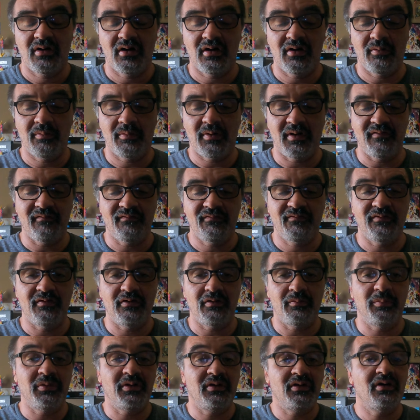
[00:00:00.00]
uh, right
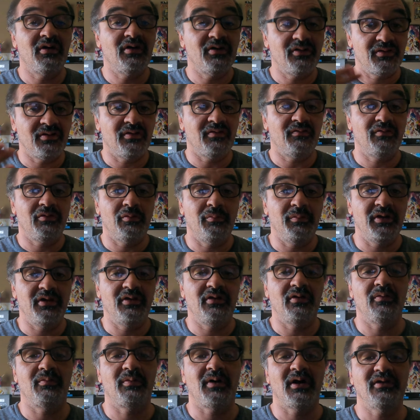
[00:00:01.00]
foot because of the
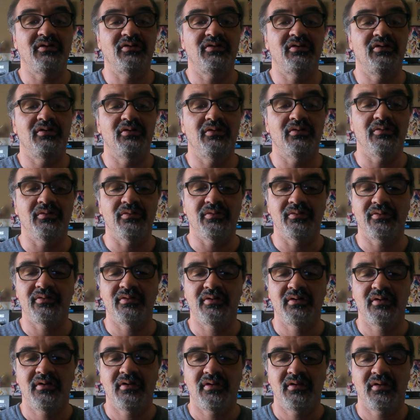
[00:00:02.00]
media rights
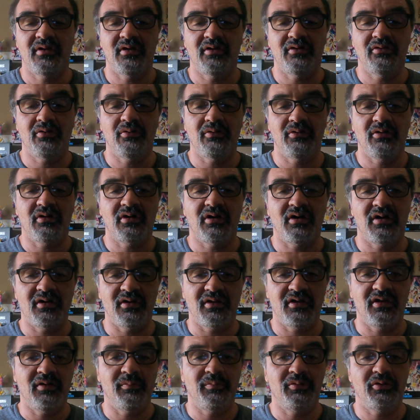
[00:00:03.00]
deals that Tony
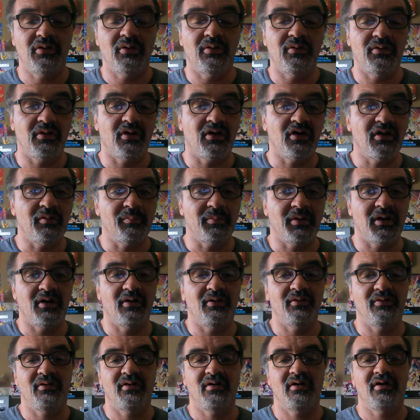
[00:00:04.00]
Khan keeps going on
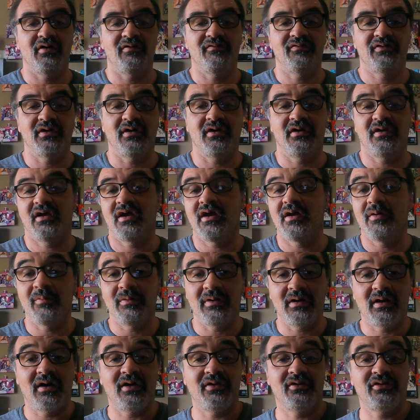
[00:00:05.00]
about, of saying, hey,
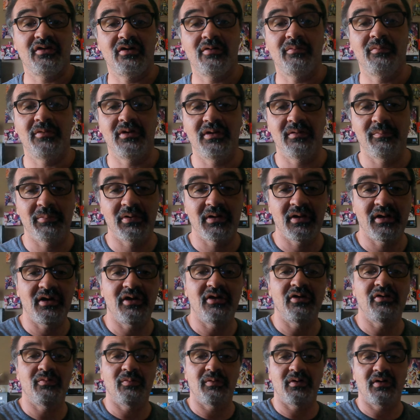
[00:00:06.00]
we got something in
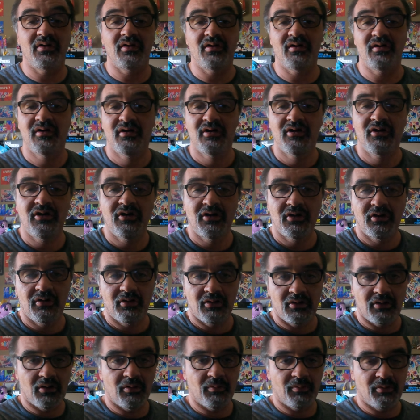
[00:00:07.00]
place, we're gonna.
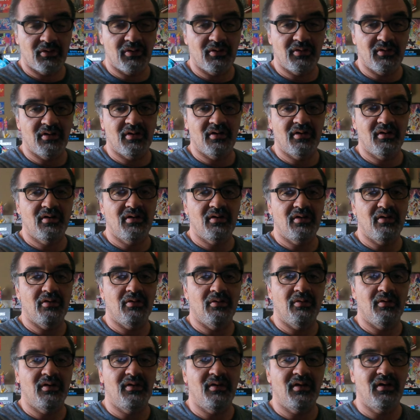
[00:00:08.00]
You know, we're gonna, you
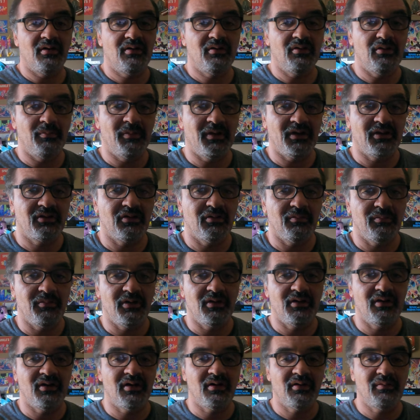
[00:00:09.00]
know, you know, make
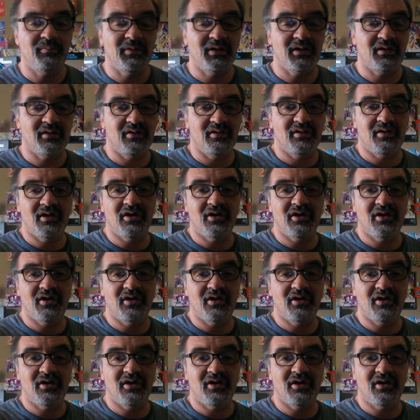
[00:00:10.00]
something, make an